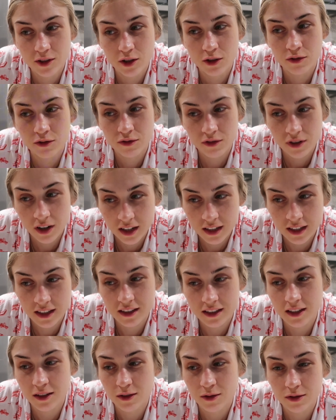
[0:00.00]

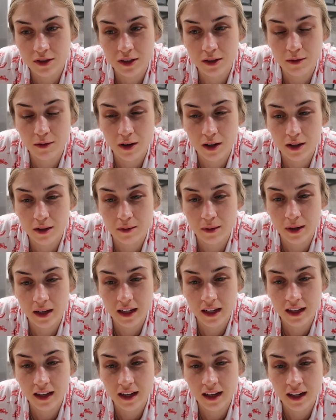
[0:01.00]
chronically holding water
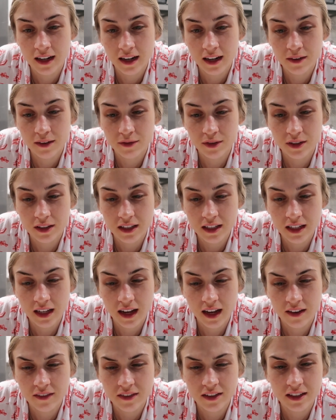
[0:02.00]
weight, and I really
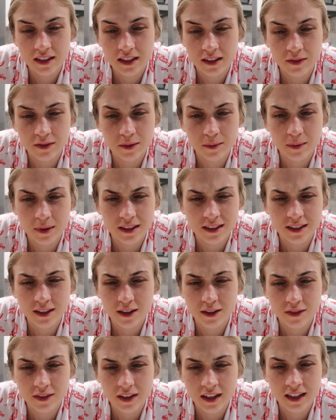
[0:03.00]
haven't given
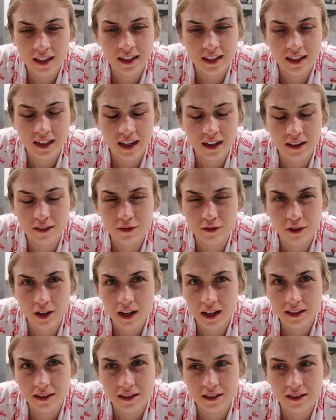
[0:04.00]
myself any kind of
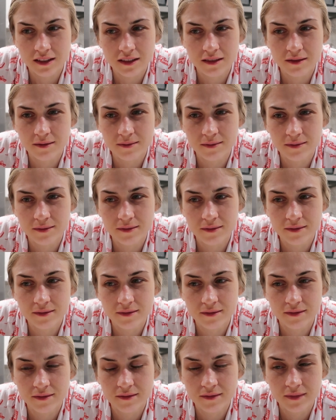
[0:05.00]
rest.
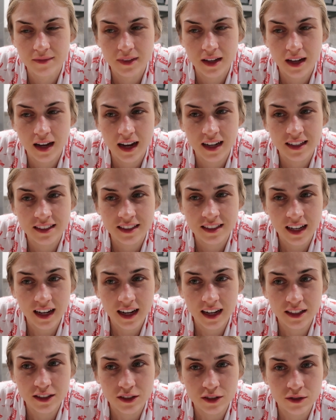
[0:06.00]
I
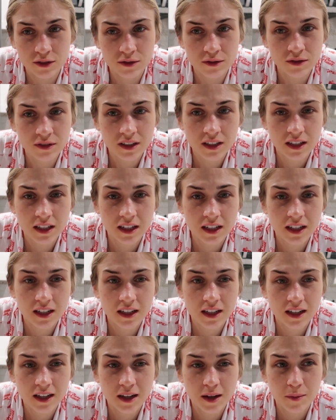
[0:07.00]
say I do,
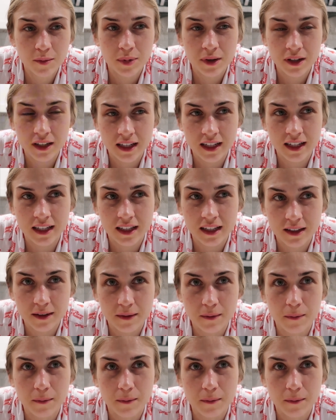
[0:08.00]
but like,